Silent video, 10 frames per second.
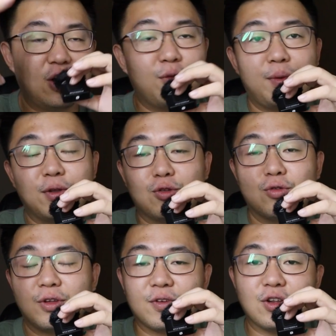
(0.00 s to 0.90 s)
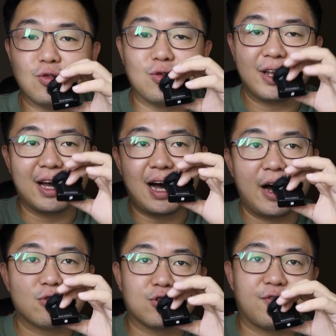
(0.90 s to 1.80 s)
a lot of people don't even know their
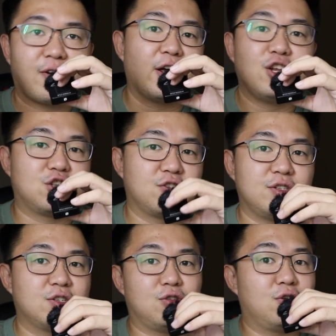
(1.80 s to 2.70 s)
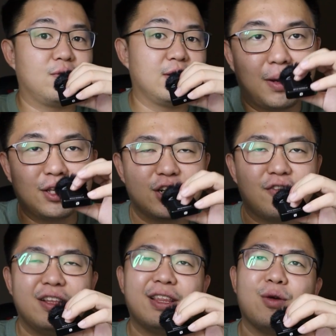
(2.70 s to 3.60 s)
house got fire insurance or not. But
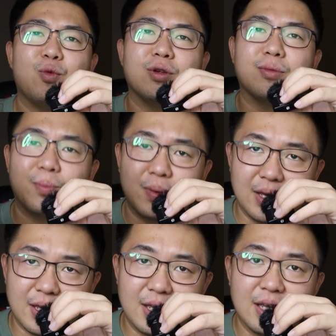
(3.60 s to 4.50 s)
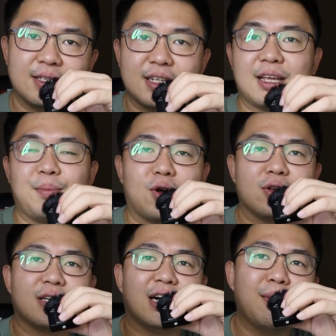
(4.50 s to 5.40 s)
generally, they will be, just that
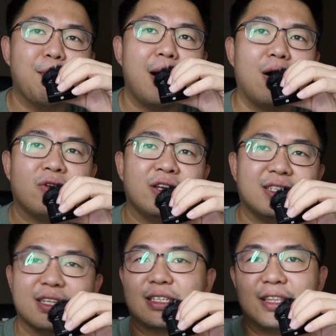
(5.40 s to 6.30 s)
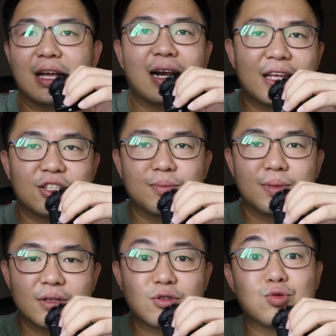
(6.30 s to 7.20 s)
because the amount is just
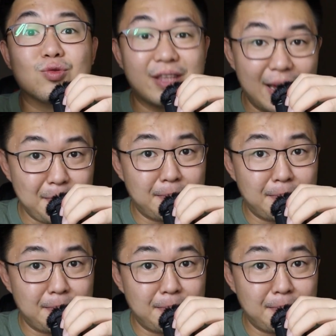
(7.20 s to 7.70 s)
negligible to them.